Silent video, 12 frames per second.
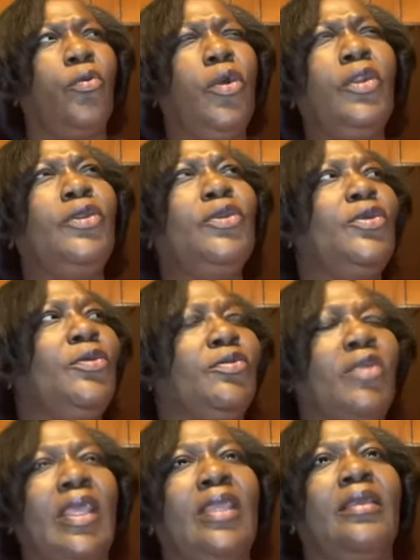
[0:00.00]
what do you
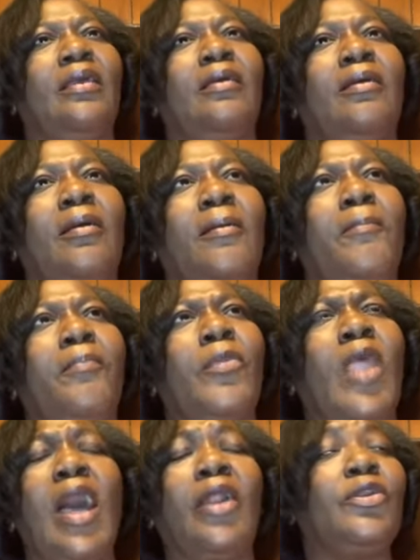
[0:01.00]
think?
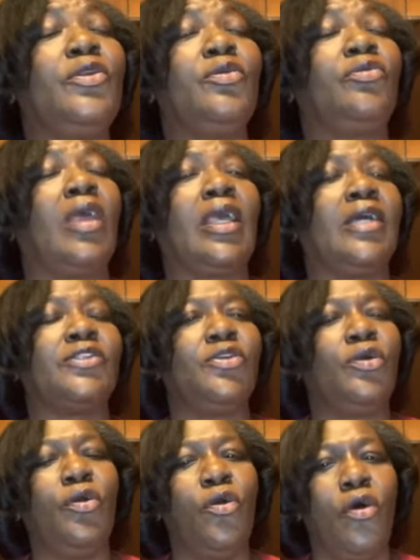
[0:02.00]
How do you think I
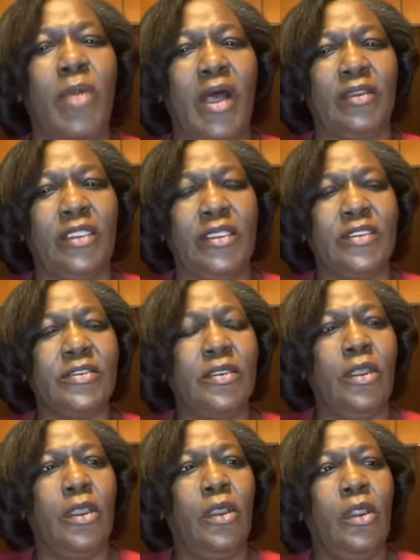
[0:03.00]
should go about this?
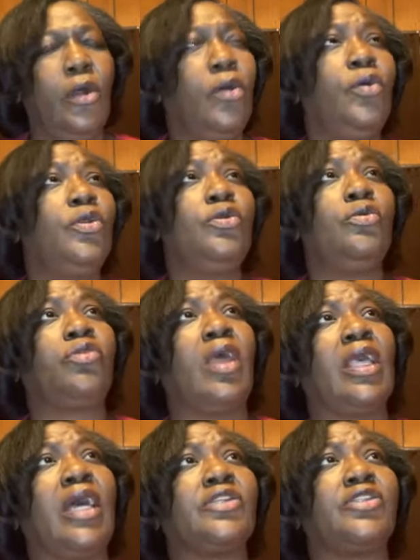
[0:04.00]
Who do you
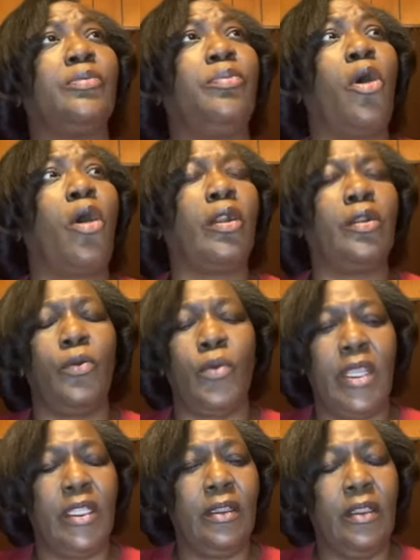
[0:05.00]
think I should partner
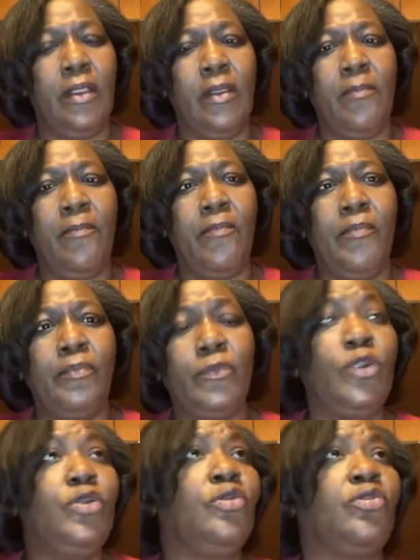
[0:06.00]
with?
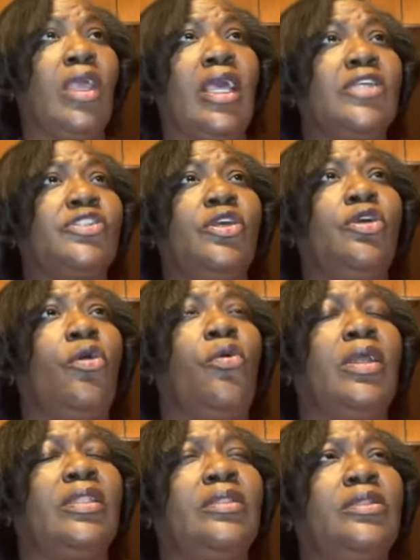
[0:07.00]
Do you think I should
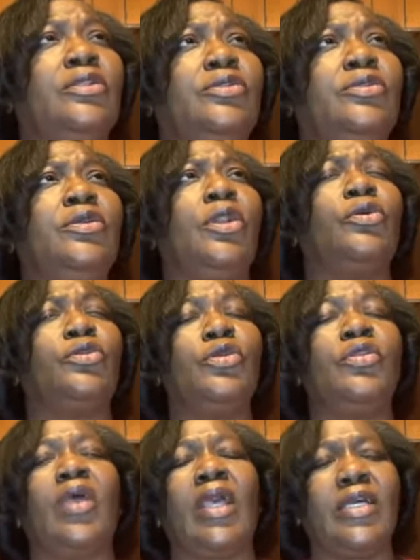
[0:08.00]
go at, you know, do
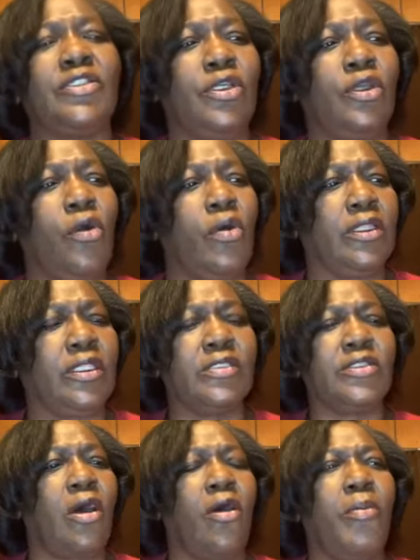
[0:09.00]
you think I should go at
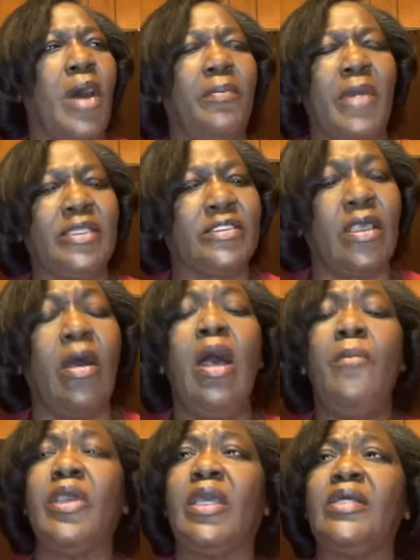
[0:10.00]
this all by myself?
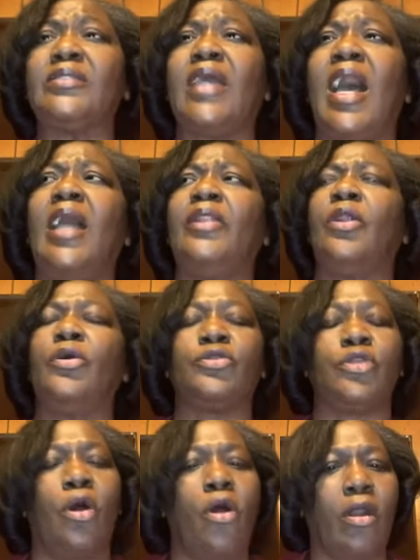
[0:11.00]
Because God
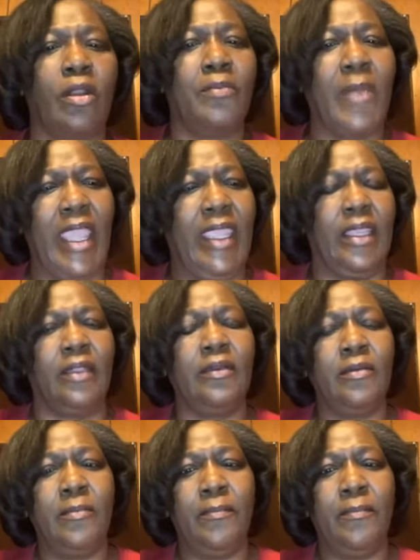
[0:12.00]
knows the heart of man.